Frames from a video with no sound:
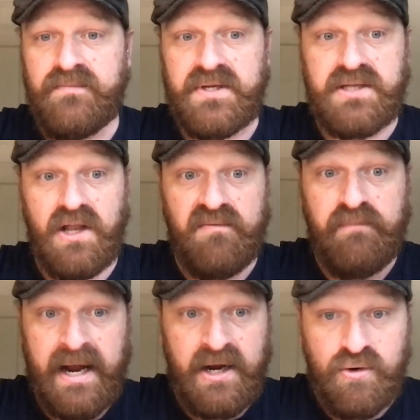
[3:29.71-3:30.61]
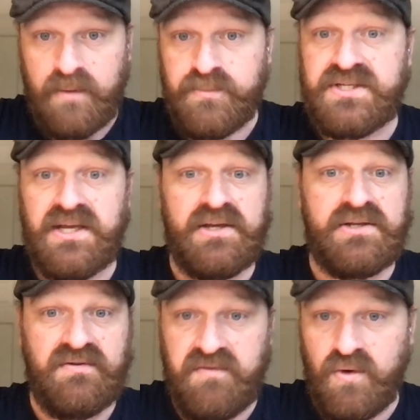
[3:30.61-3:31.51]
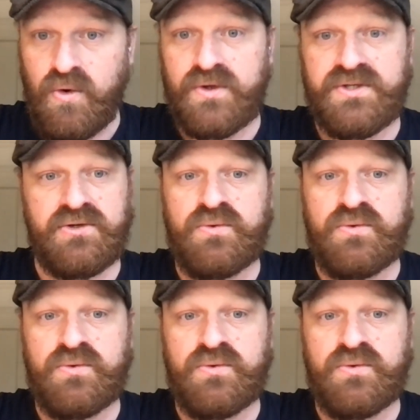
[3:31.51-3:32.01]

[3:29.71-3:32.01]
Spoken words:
there's a lot of bankruptcy and divorce and